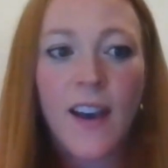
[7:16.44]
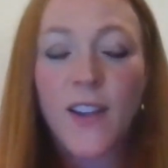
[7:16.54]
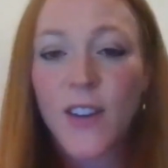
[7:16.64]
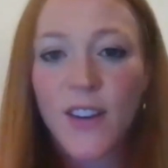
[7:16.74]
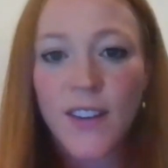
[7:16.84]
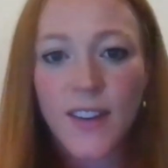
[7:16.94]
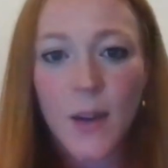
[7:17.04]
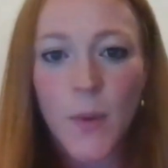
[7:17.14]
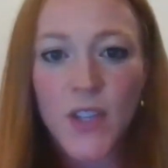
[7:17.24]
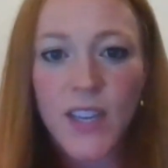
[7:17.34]
other
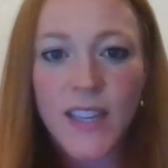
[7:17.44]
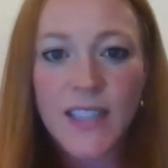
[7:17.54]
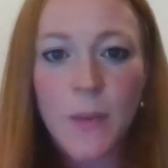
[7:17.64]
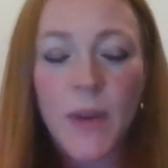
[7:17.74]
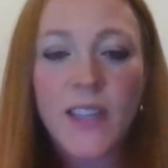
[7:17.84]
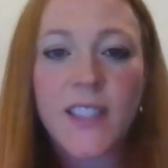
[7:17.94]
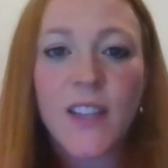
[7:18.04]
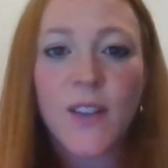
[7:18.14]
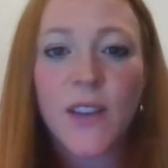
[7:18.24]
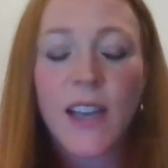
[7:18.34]
emerging contaminants,
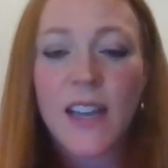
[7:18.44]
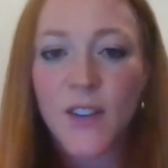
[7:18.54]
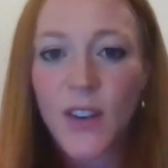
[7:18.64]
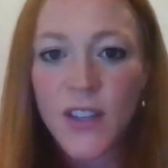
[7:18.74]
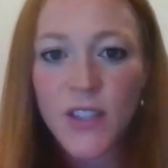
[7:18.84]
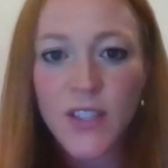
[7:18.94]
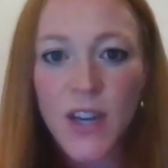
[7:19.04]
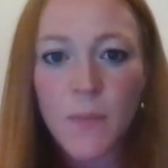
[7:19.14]
including endocrine